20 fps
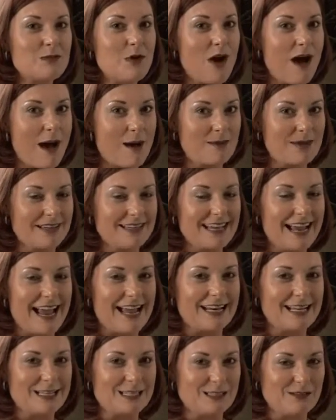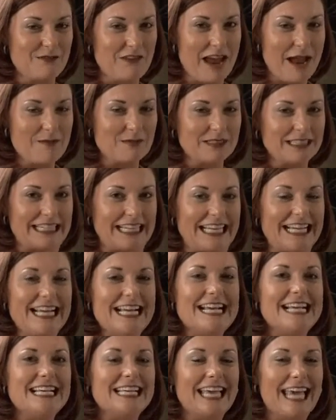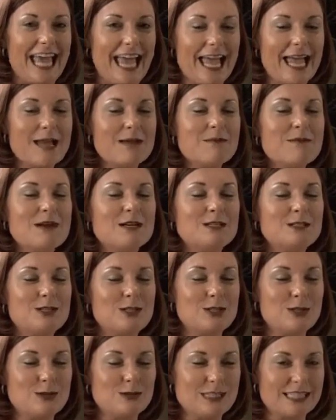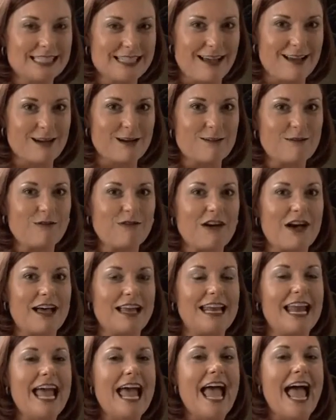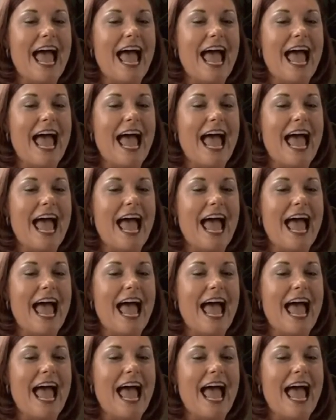Mohammed and his family came to Sun and Fun